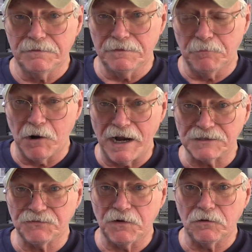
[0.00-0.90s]
the
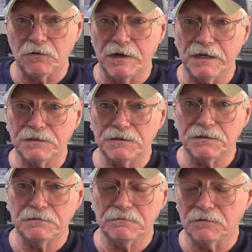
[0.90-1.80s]
brass photo
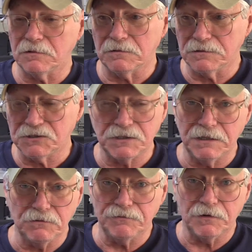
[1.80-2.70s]
etch or the
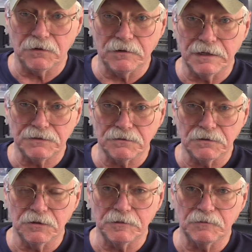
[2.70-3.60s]
steel photo etch or
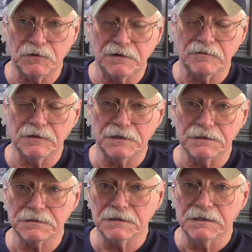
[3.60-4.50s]
aluminum, whatever it
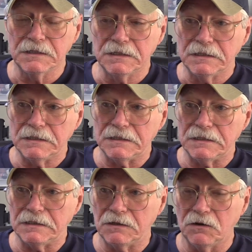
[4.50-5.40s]
is,
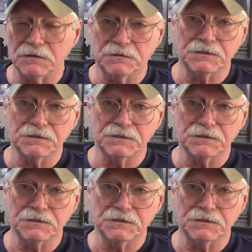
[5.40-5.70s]
onto